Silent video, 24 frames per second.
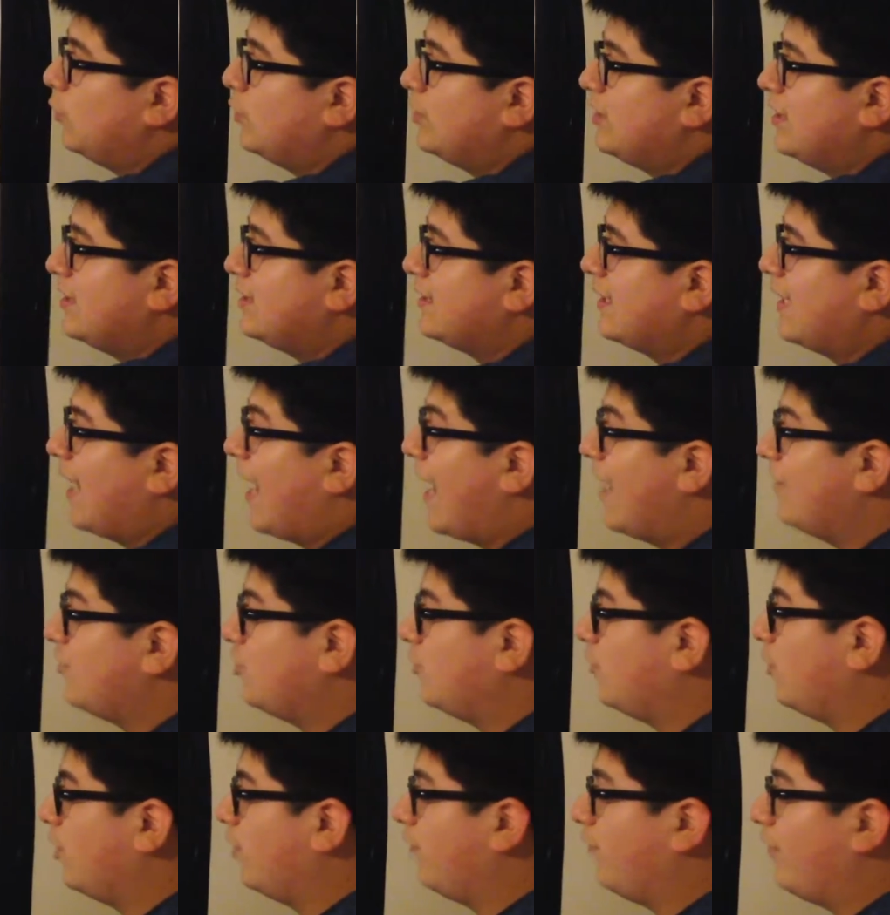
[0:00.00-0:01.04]
which is an
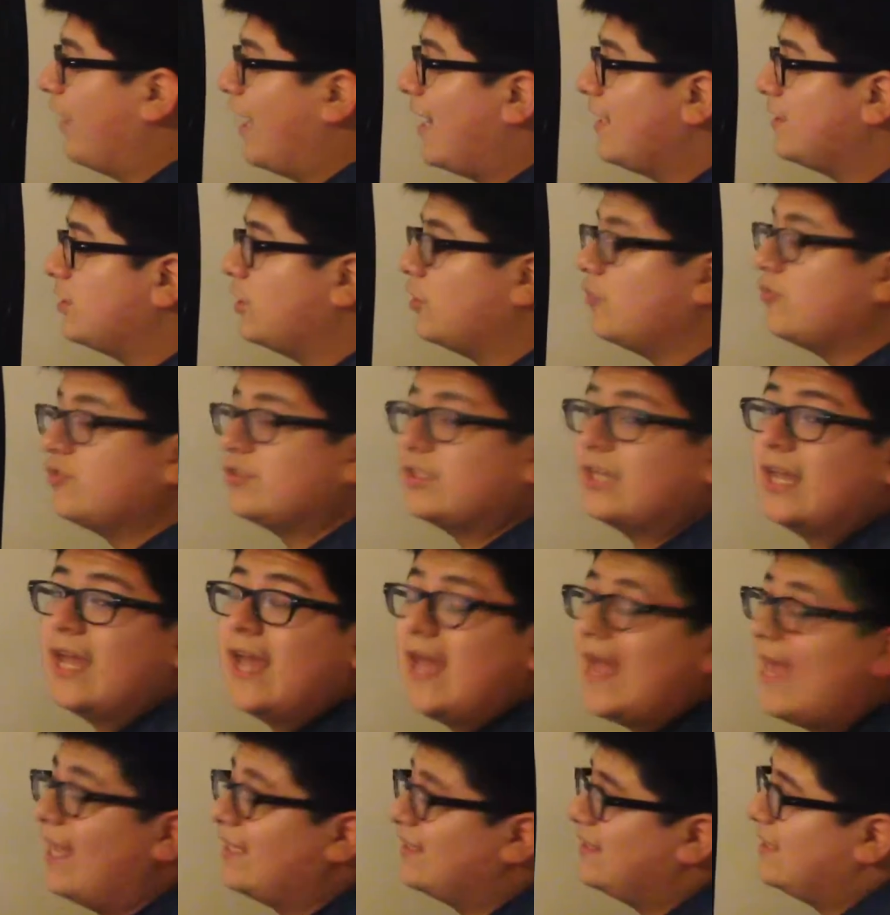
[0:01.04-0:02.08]
isomer of lactose,
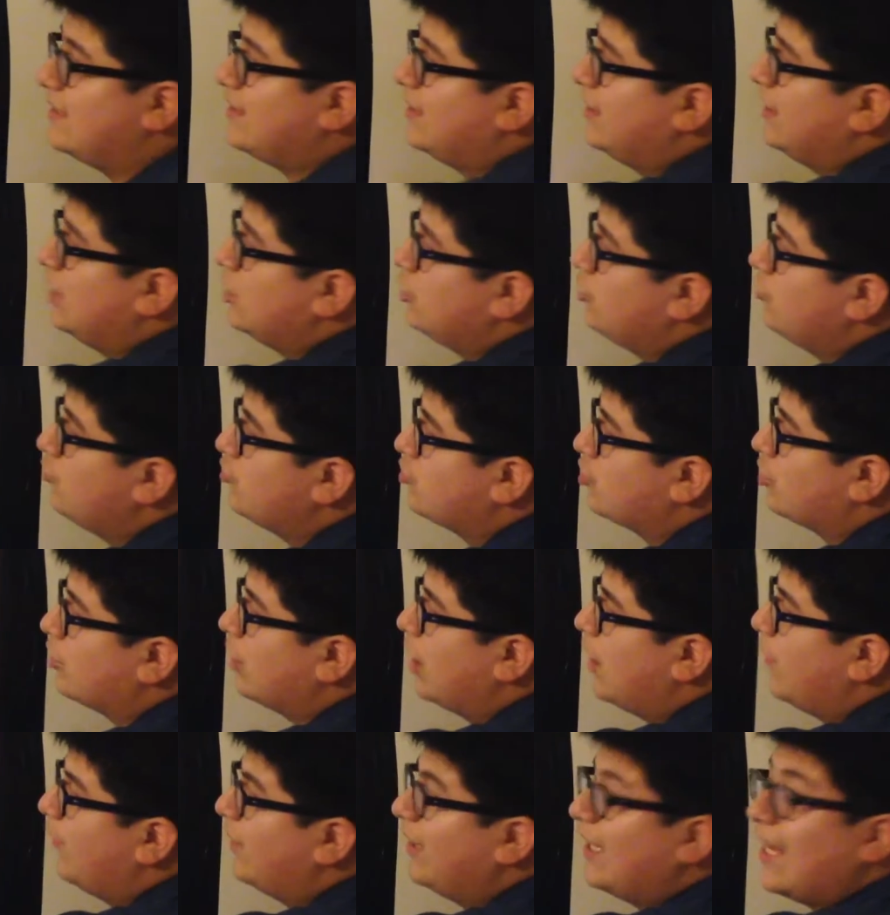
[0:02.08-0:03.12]
acts as an inducer,
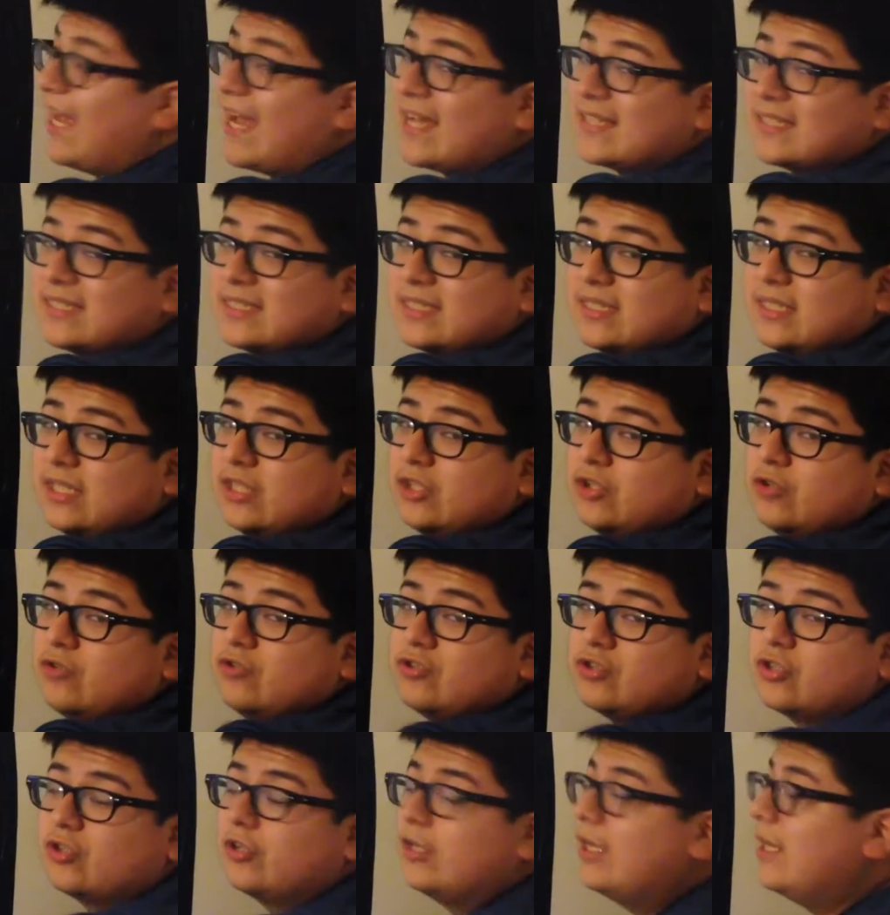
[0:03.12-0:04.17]
and when it acts as an
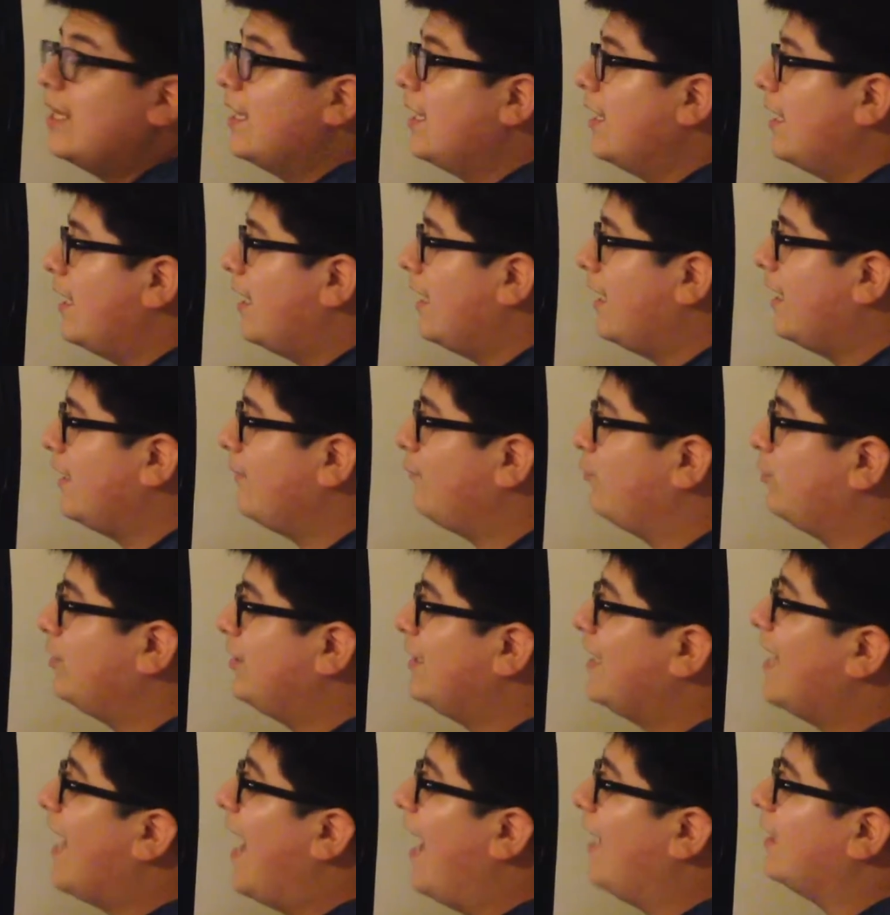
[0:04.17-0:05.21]
inducer, it
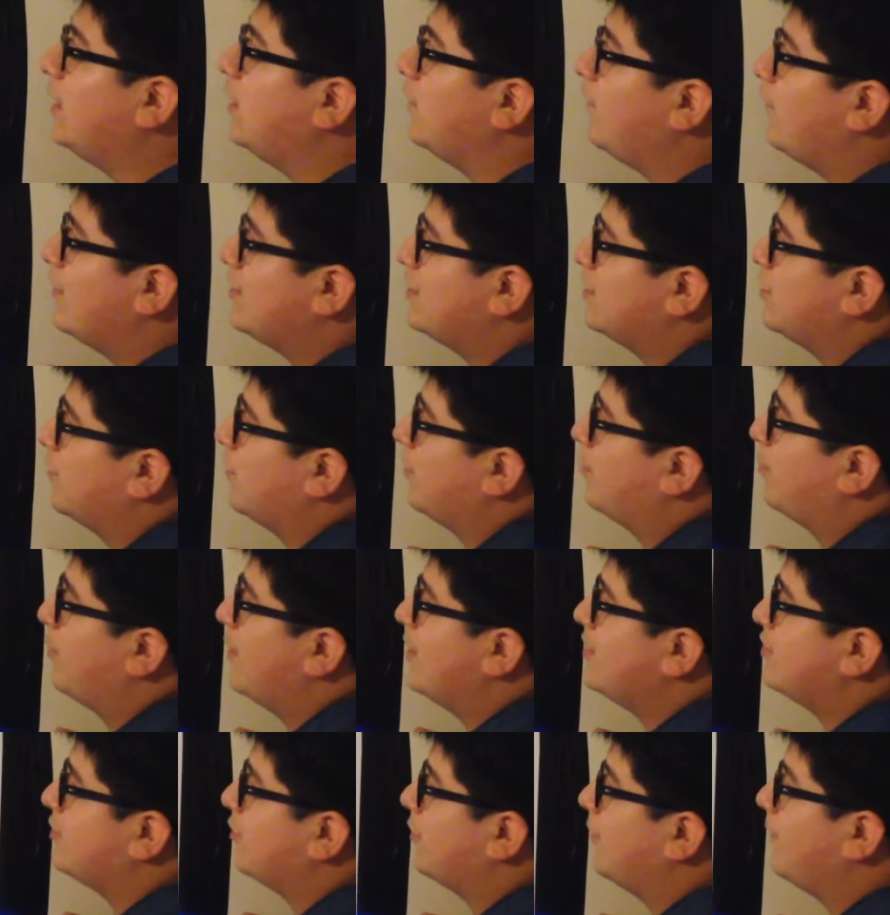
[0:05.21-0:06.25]
deactivates the
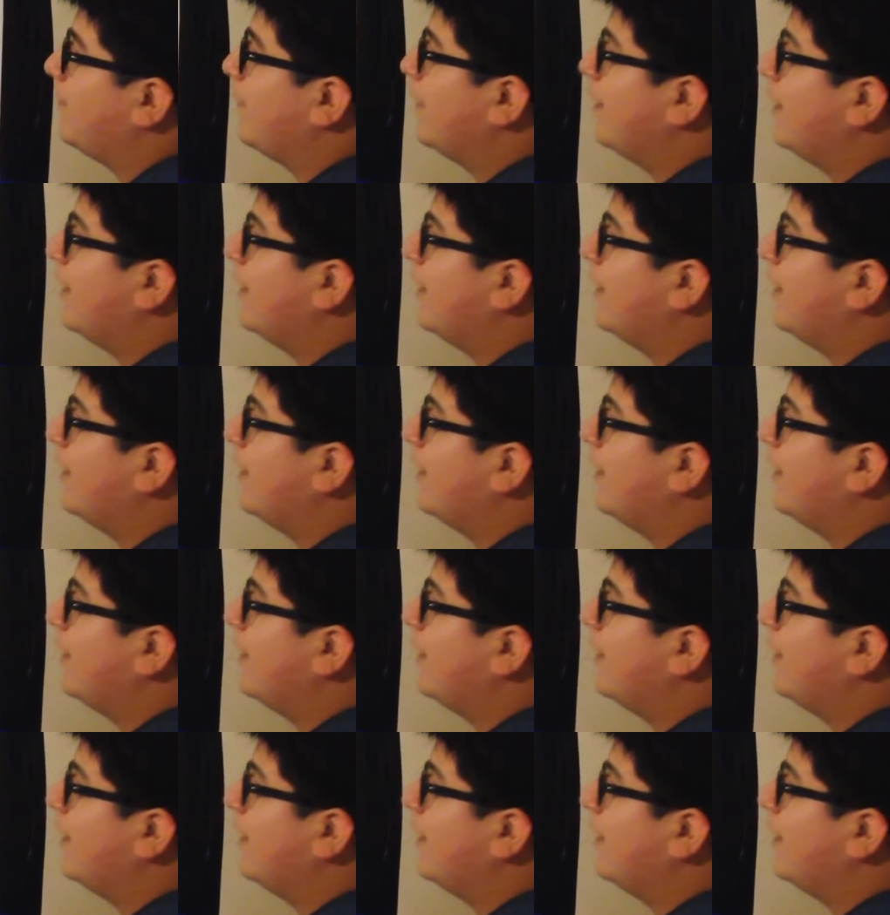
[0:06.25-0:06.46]
repressor.